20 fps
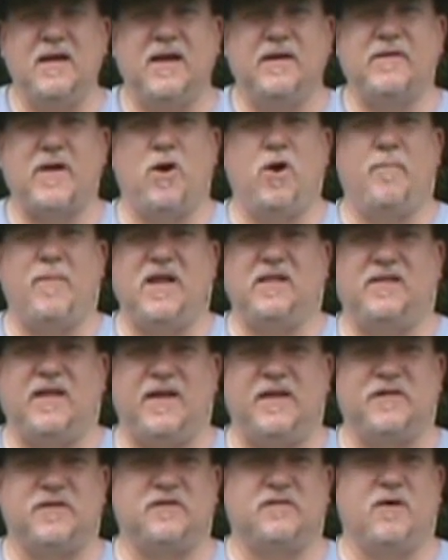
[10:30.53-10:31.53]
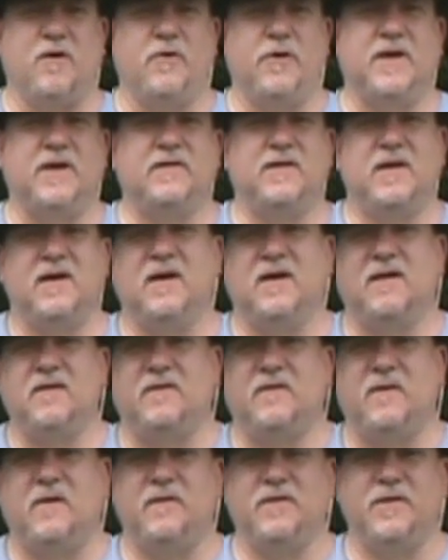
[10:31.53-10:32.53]
I've got all my lettuce growing in there.
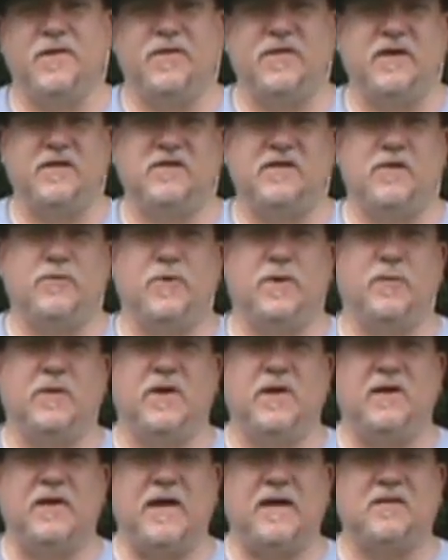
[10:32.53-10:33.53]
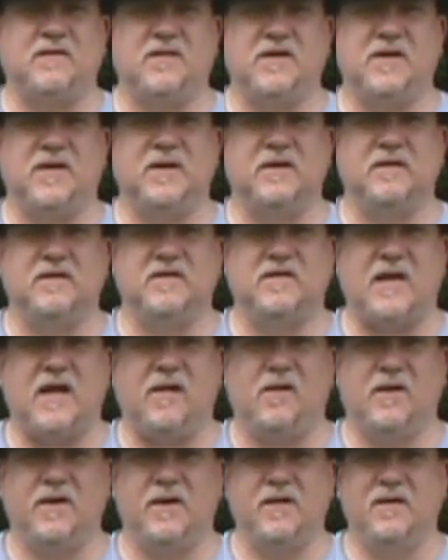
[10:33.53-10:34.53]
All the things that we would actually eat in a
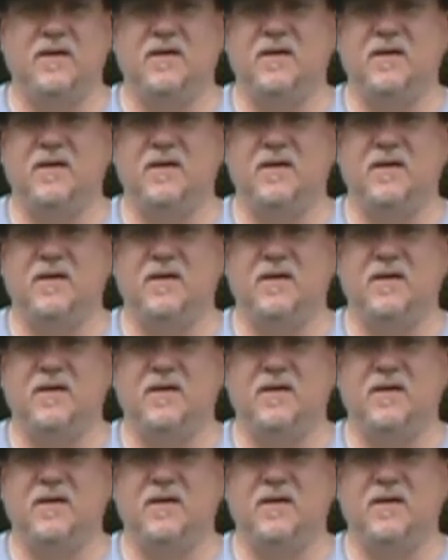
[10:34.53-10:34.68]
salad